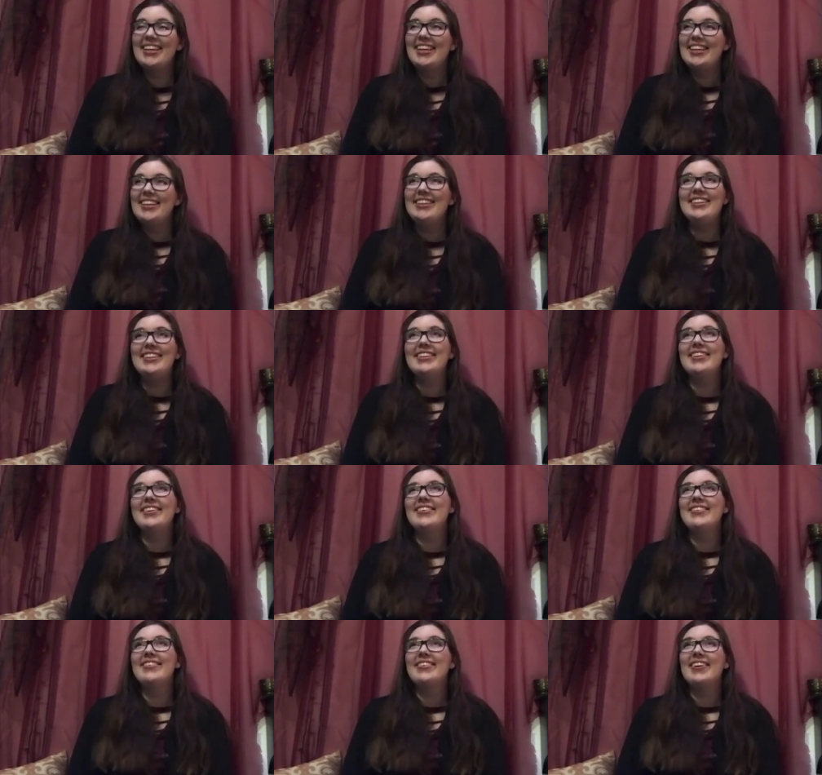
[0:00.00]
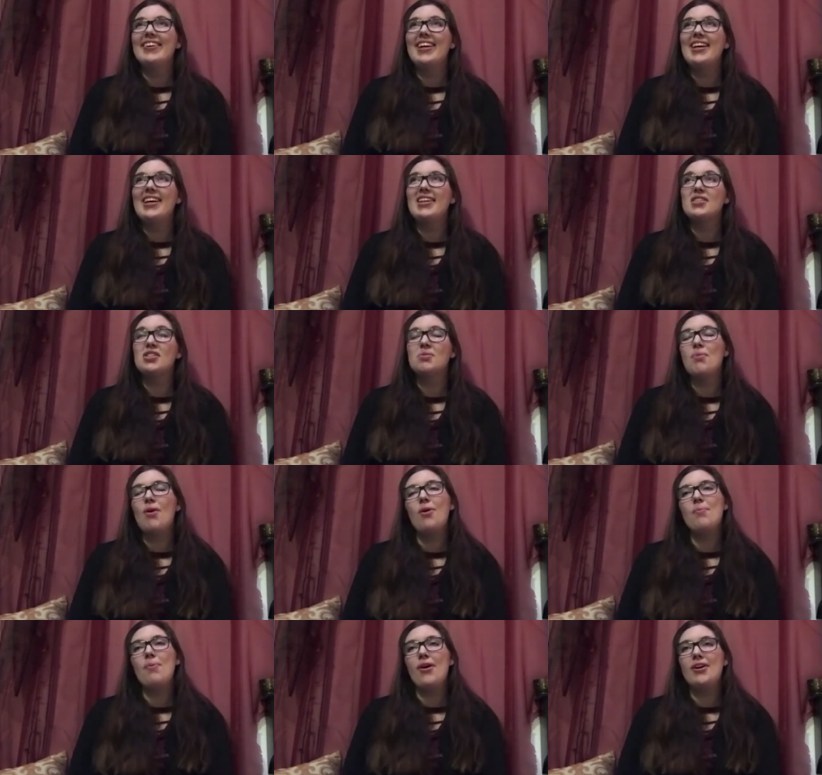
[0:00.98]
You know, a
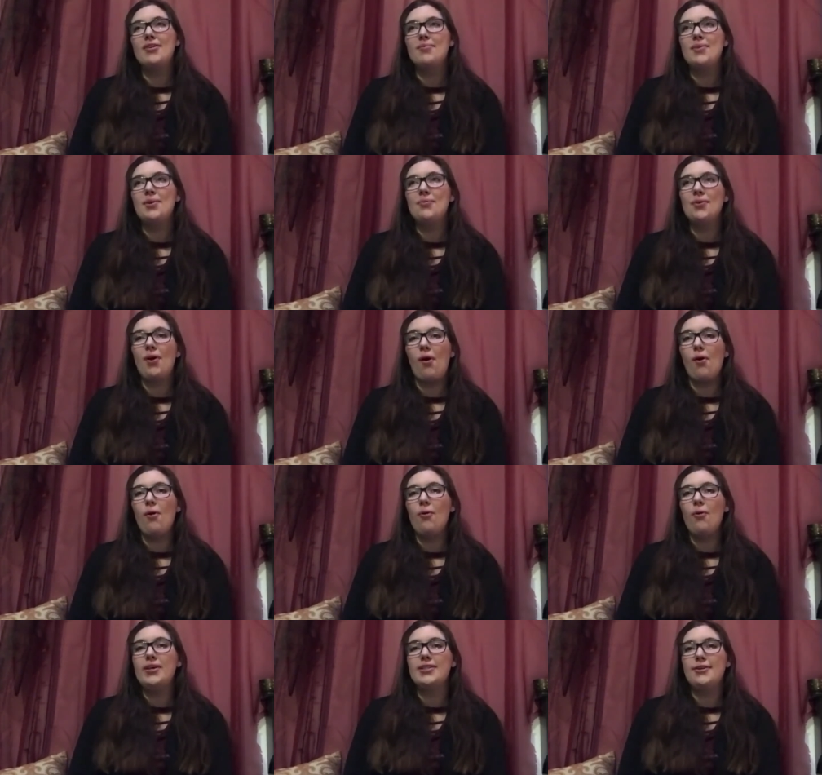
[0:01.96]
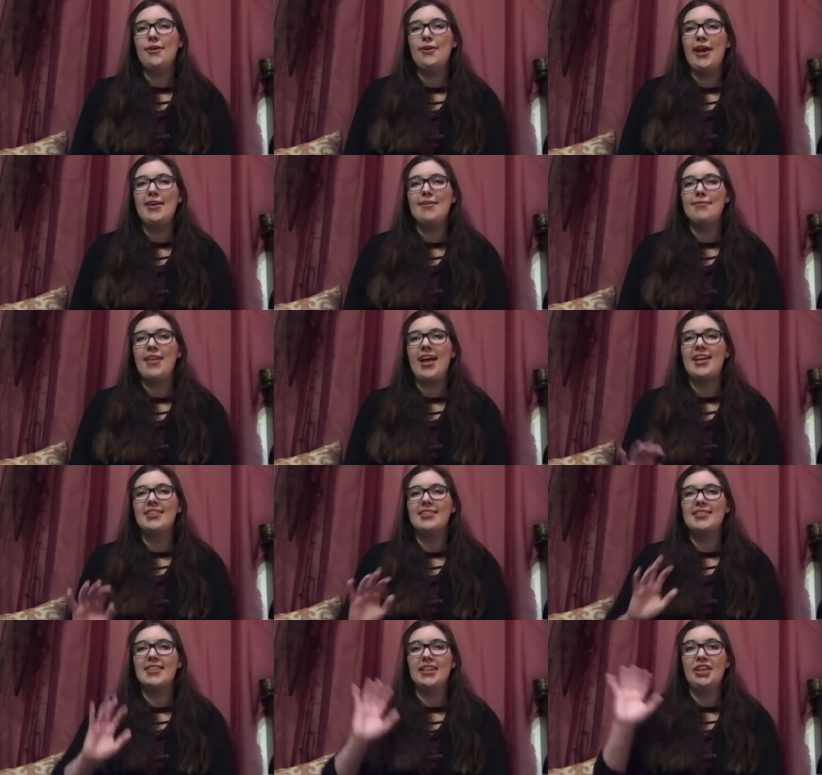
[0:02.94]
small part of me will always crave that
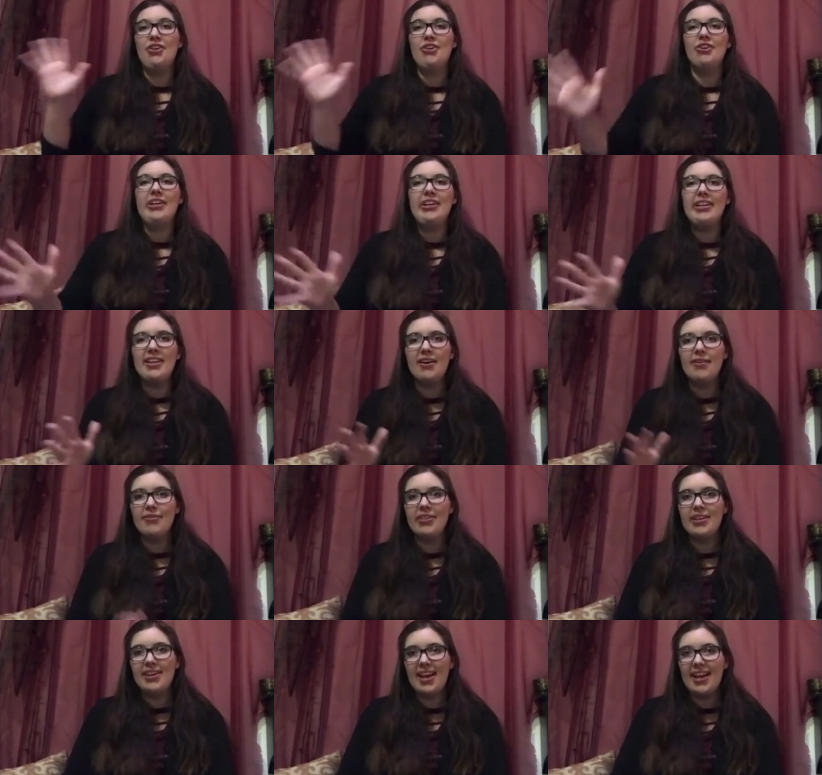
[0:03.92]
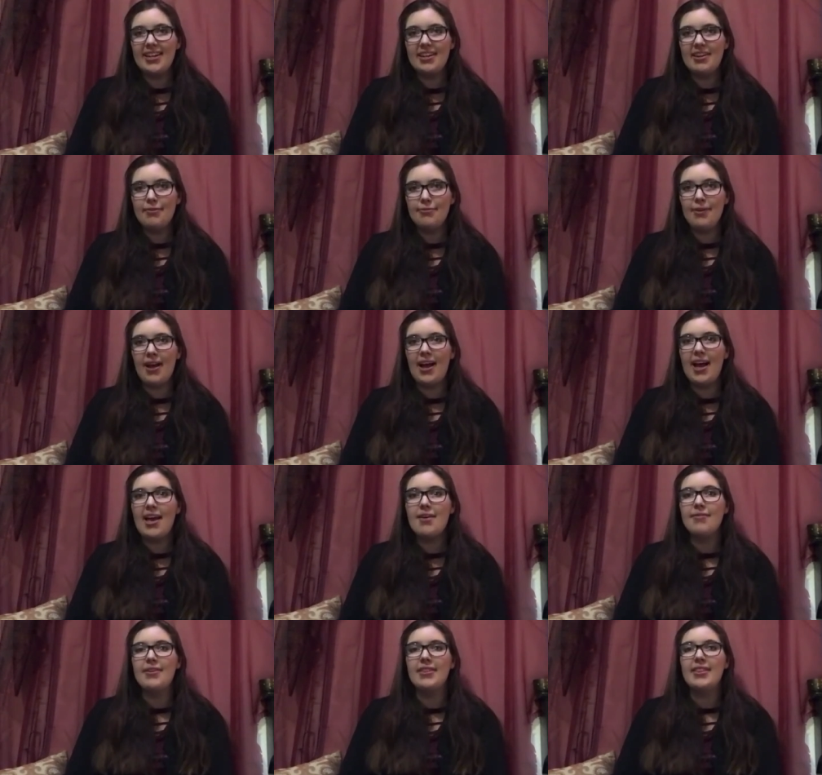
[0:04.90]
security of the 9 to
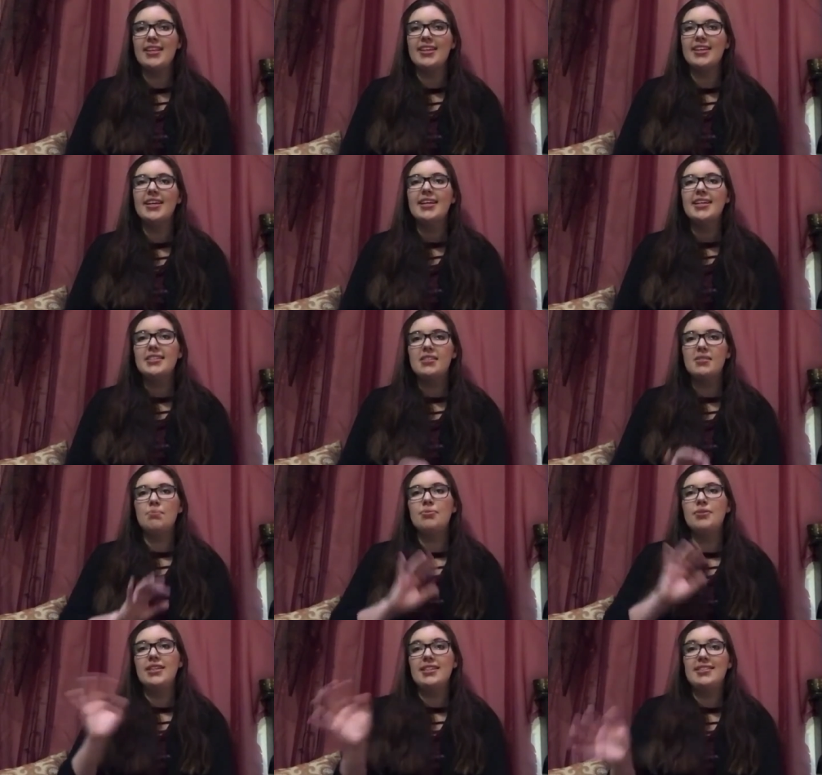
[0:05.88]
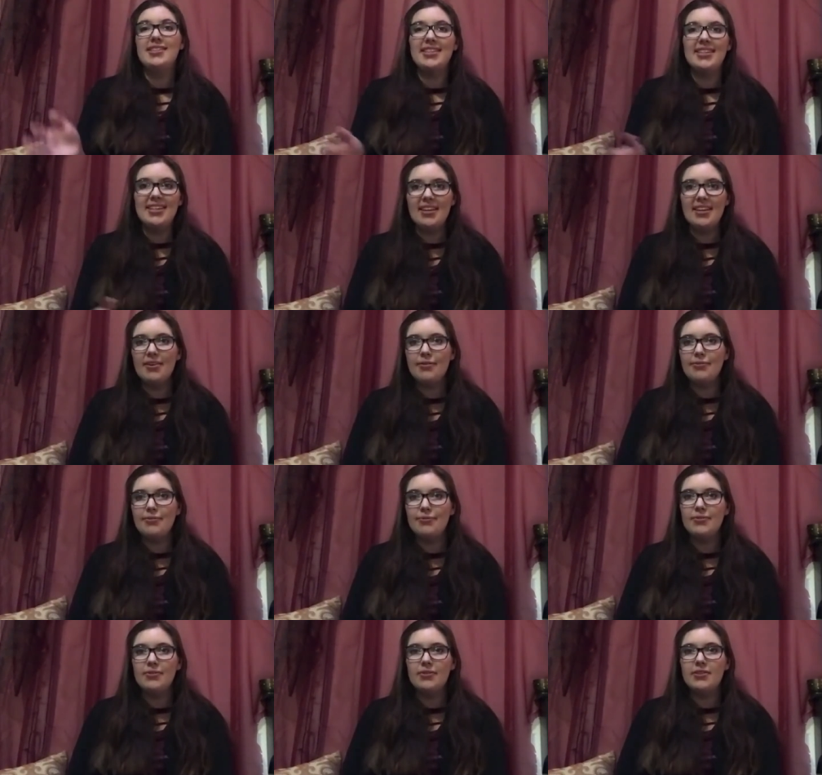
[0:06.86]
5 and the simplicity of
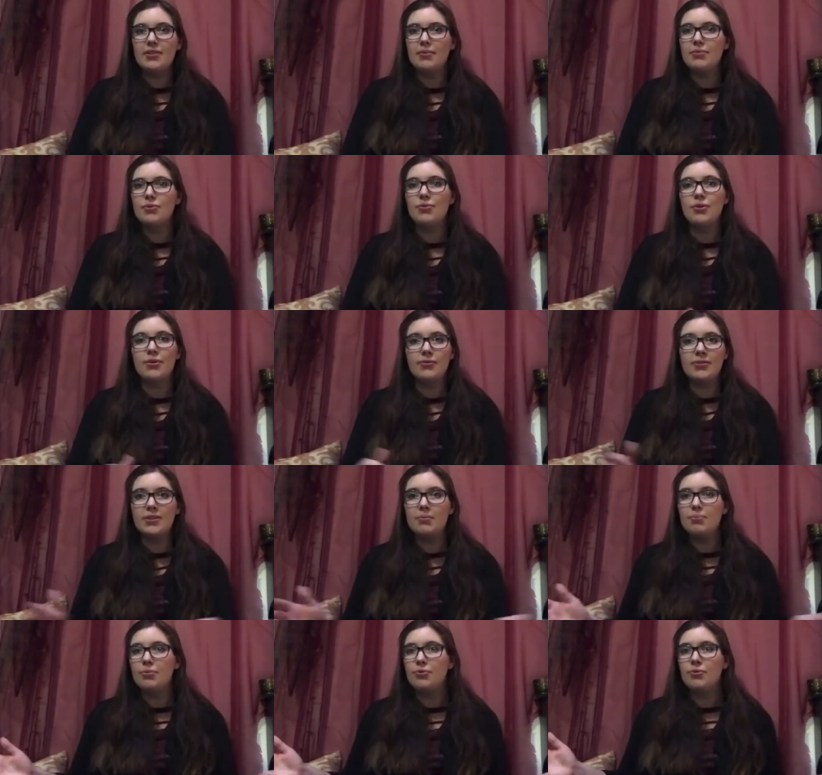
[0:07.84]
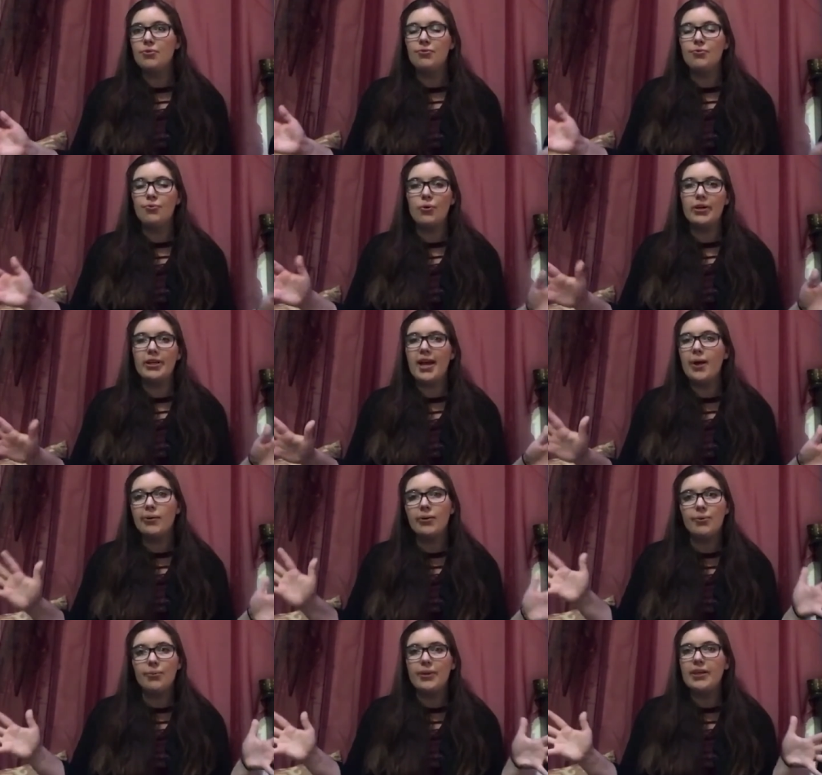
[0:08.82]
some sort of simple
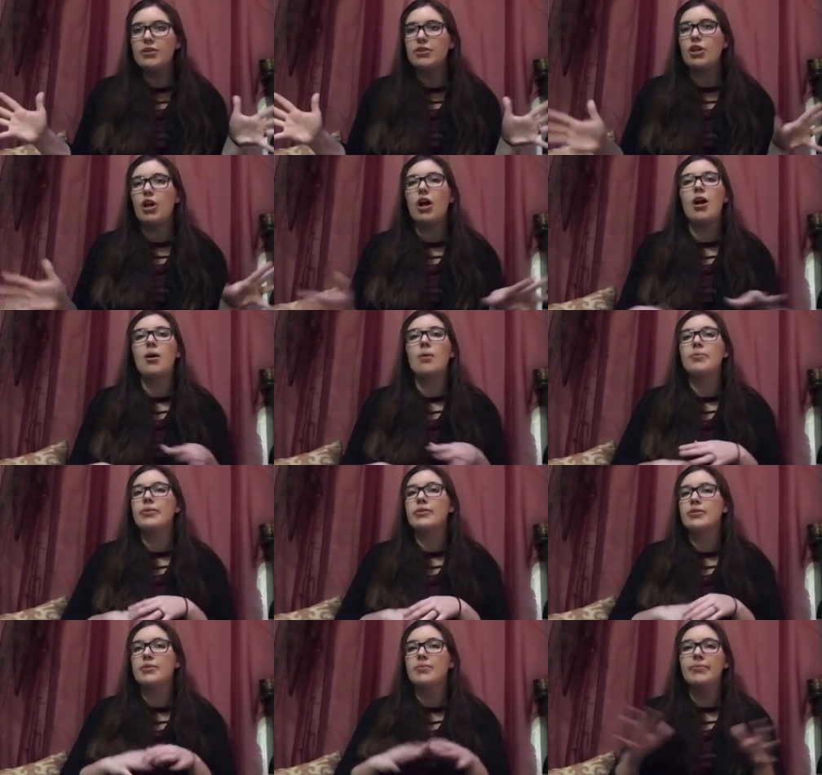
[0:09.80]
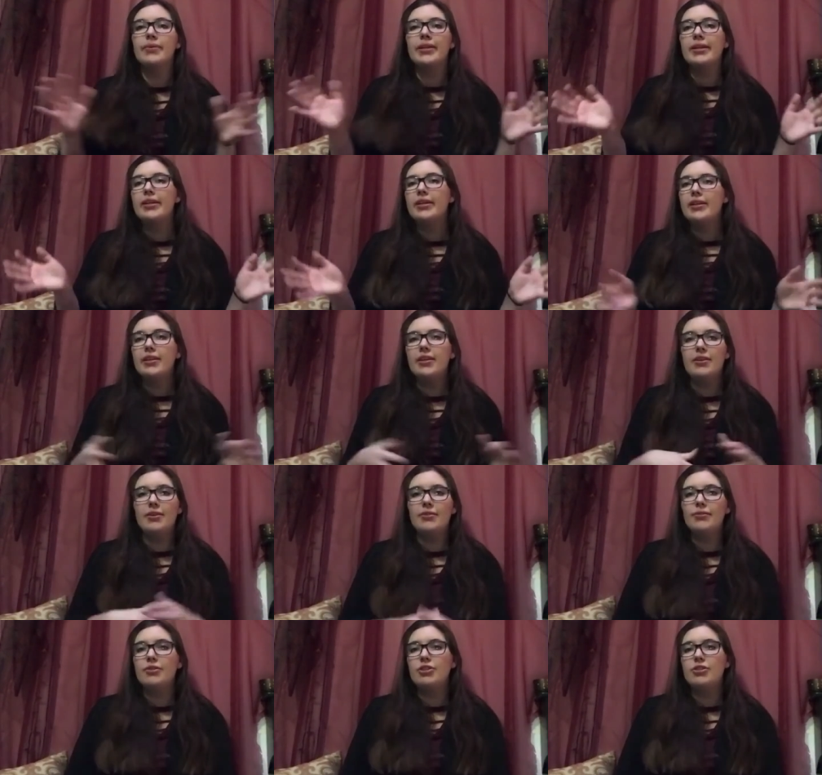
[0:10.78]
40-hour-a-week job or something, you know,
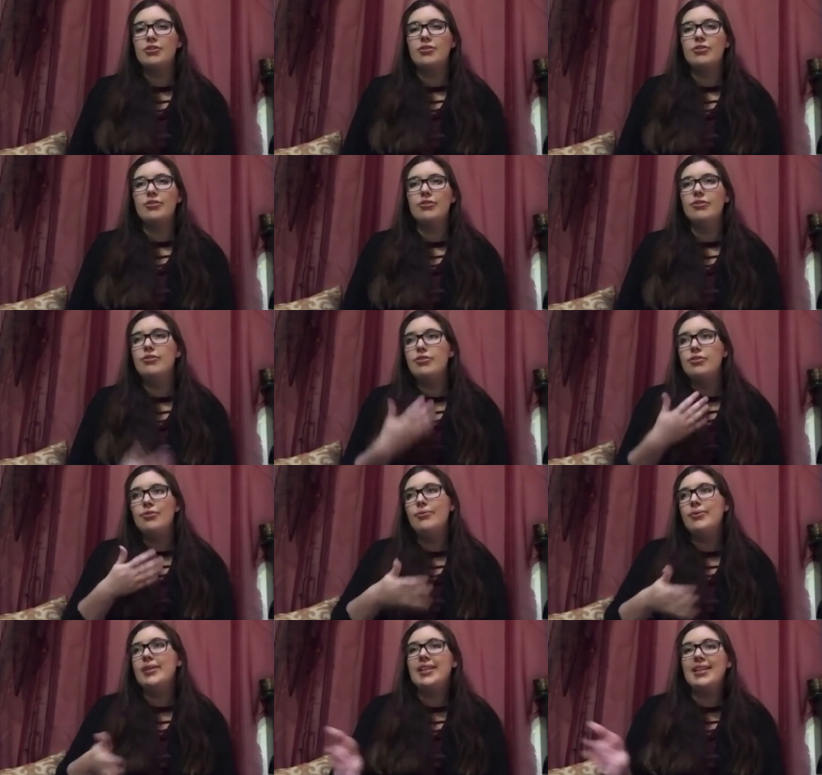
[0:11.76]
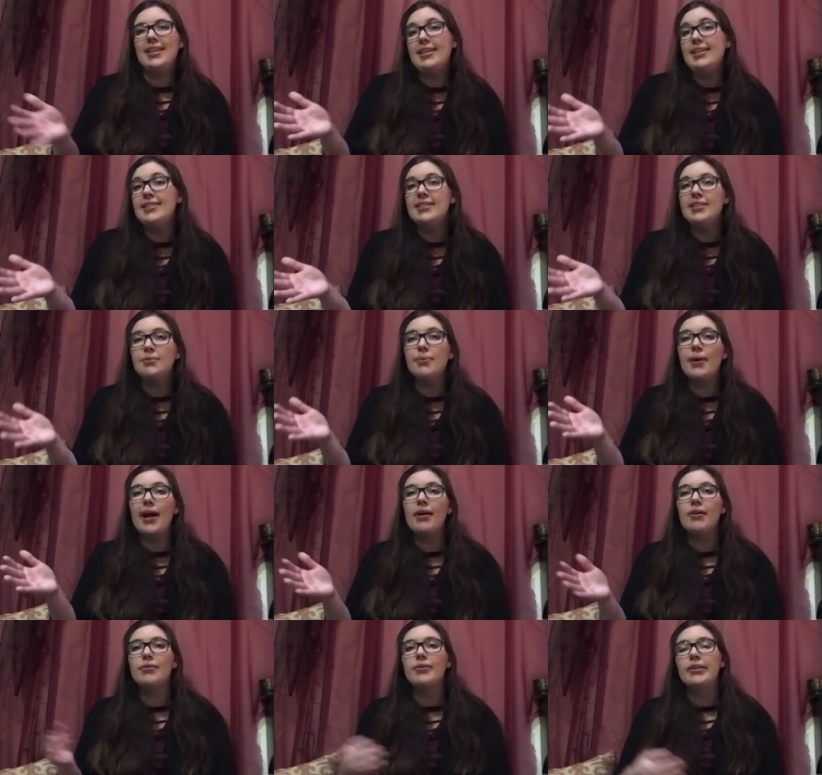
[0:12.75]
just doing the easy
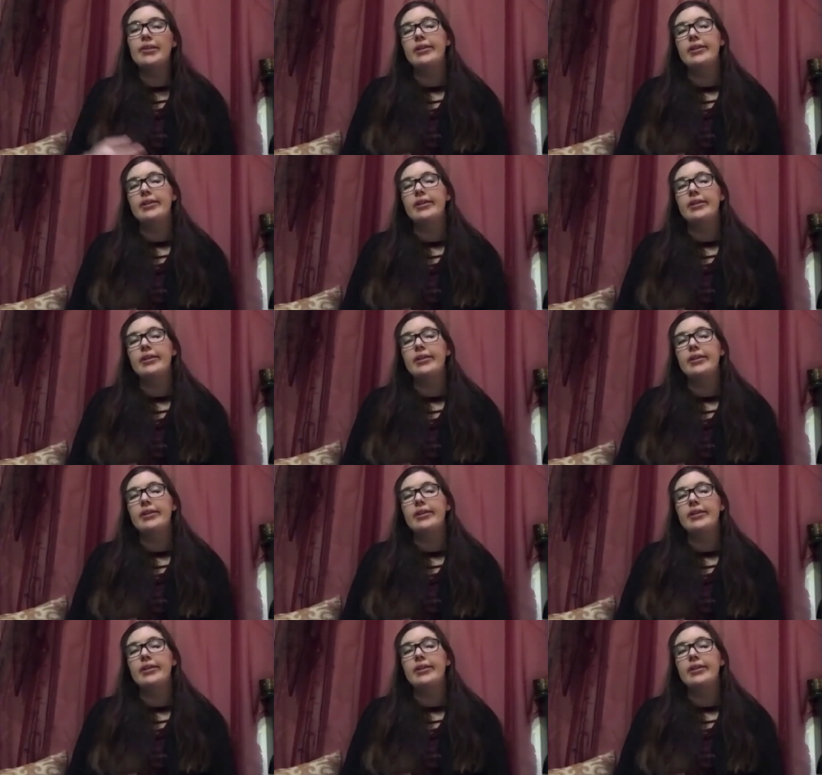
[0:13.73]
route.